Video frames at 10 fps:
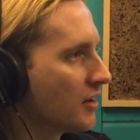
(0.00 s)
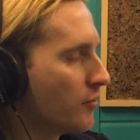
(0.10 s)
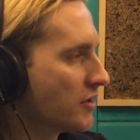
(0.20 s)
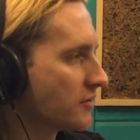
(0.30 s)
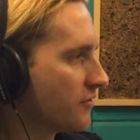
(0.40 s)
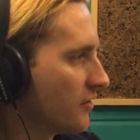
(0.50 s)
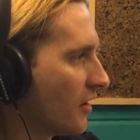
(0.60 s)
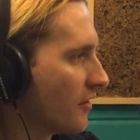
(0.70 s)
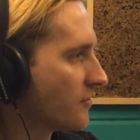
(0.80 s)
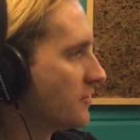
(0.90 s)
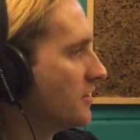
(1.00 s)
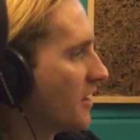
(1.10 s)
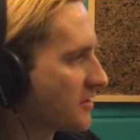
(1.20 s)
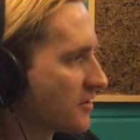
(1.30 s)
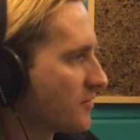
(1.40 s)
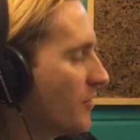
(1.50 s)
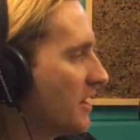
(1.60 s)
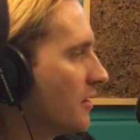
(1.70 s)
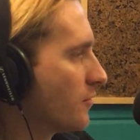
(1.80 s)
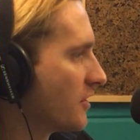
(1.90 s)
a bunch of fluff that's just
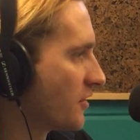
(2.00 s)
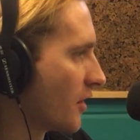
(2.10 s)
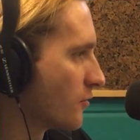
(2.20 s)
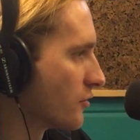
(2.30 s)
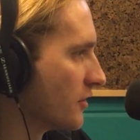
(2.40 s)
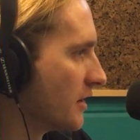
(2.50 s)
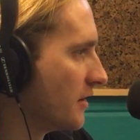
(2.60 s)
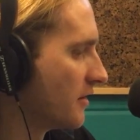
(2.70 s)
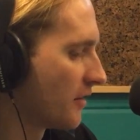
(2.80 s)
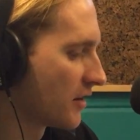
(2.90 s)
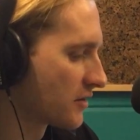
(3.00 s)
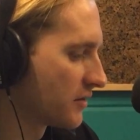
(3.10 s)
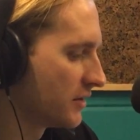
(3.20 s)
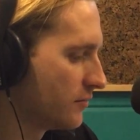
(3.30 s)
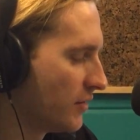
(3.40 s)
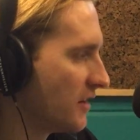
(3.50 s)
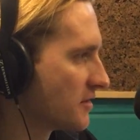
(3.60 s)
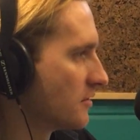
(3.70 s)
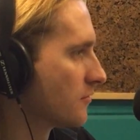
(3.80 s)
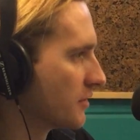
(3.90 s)
made up to sound pretty. It's actually
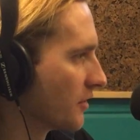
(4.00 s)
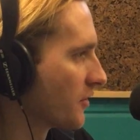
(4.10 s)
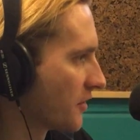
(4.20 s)
based in real